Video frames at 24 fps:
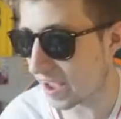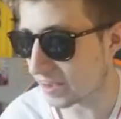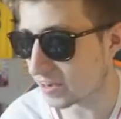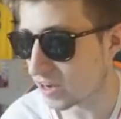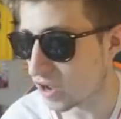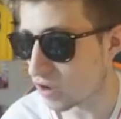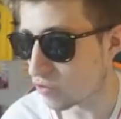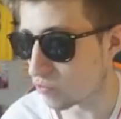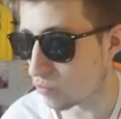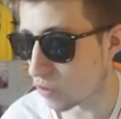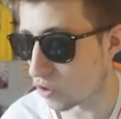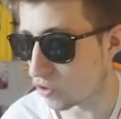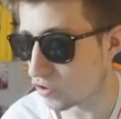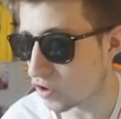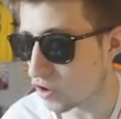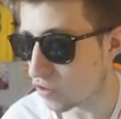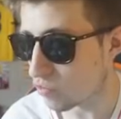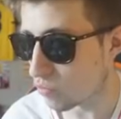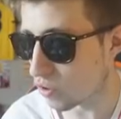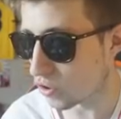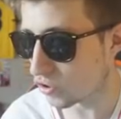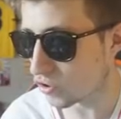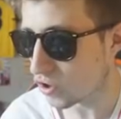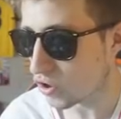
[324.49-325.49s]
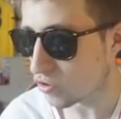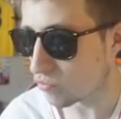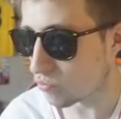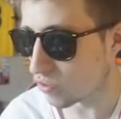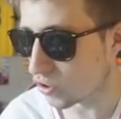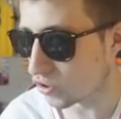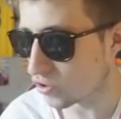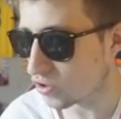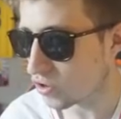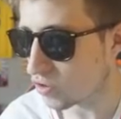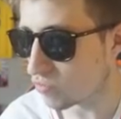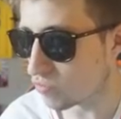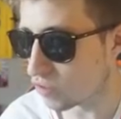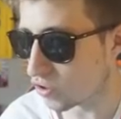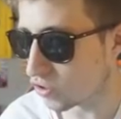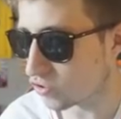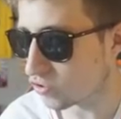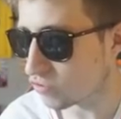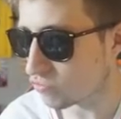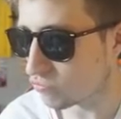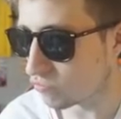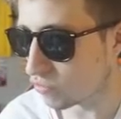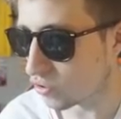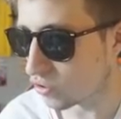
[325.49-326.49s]
head, run, run, run,
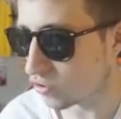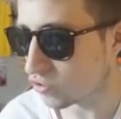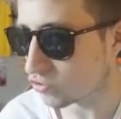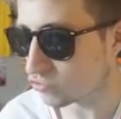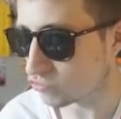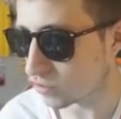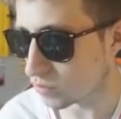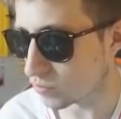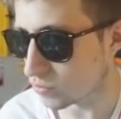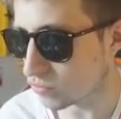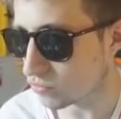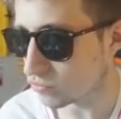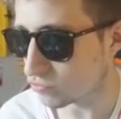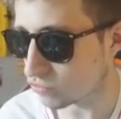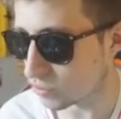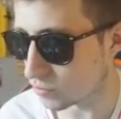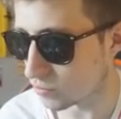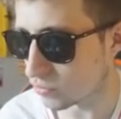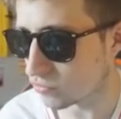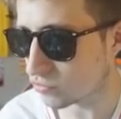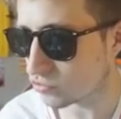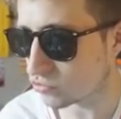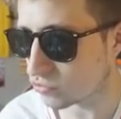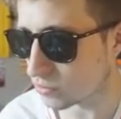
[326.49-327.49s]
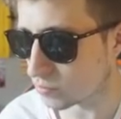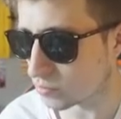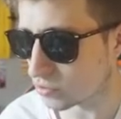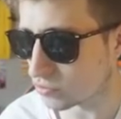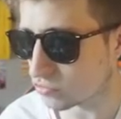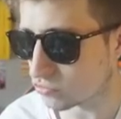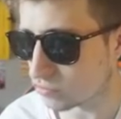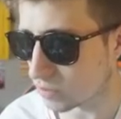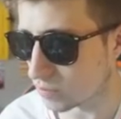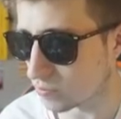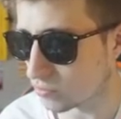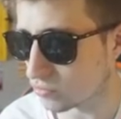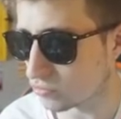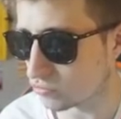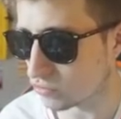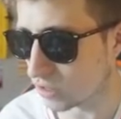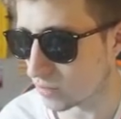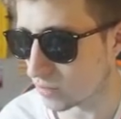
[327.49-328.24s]
run, run, dribble, dribble, dribble, dribble,